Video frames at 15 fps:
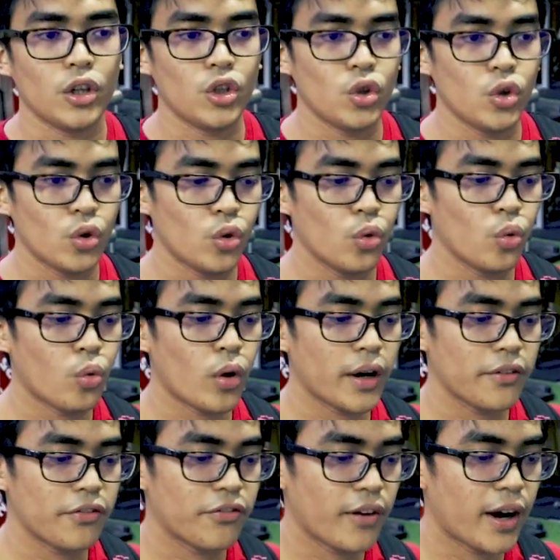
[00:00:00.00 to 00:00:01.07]
You want
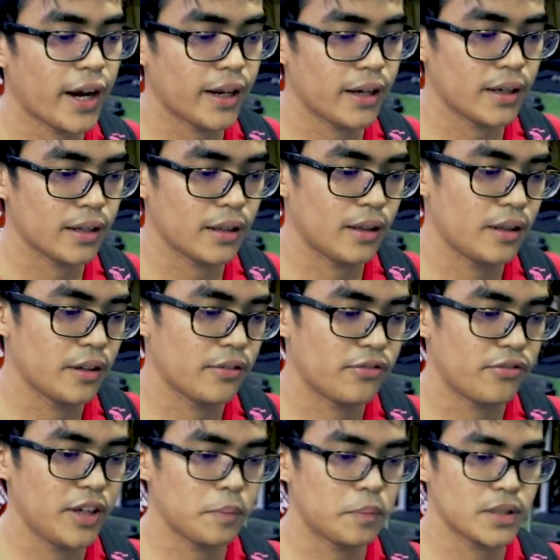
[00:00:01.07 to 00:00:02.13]
to find the
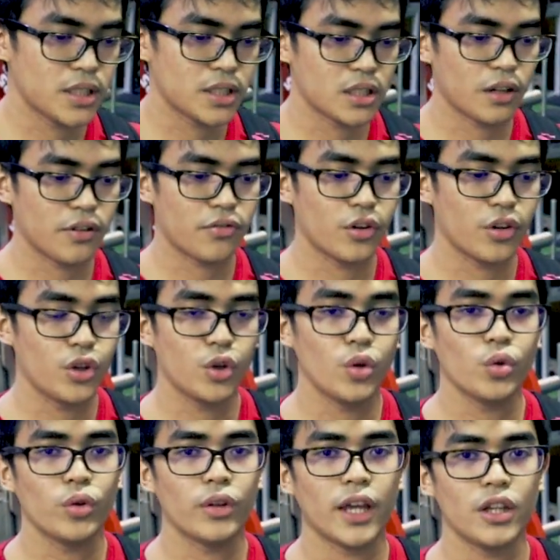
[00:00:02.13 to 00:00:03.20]
feet positioning for
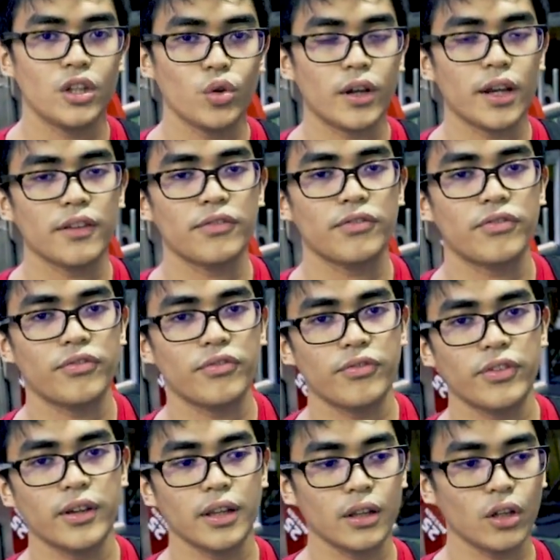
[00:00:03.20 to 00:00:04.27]
you that you can
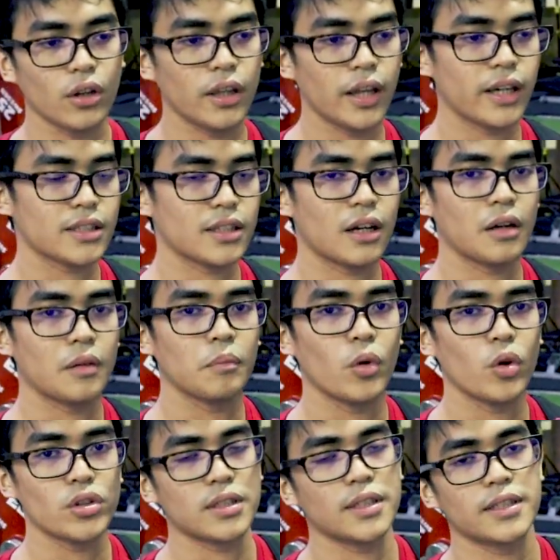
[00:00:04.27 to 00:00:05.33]
feel your legs are
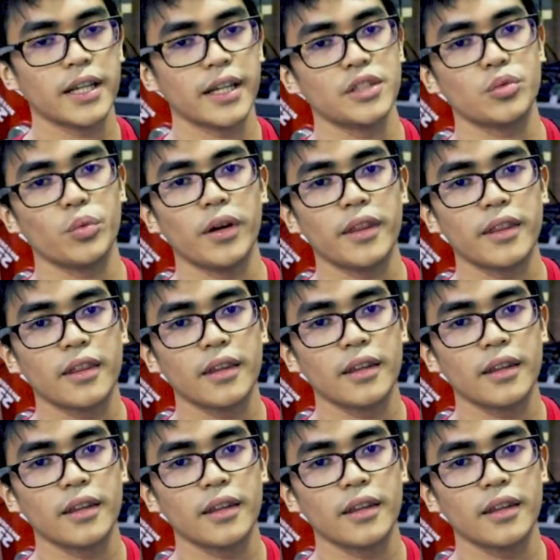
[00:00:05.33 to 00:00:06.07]
most tense with.